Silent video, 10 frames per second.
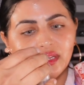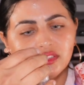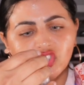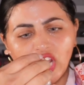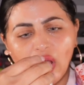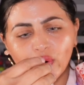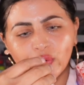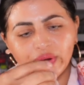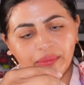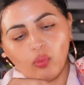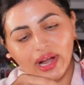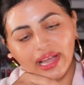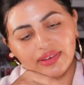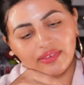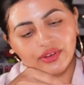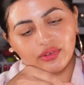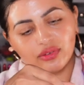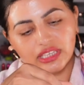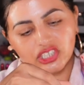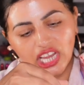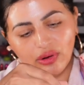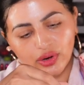shower cream. Why I've never used the shower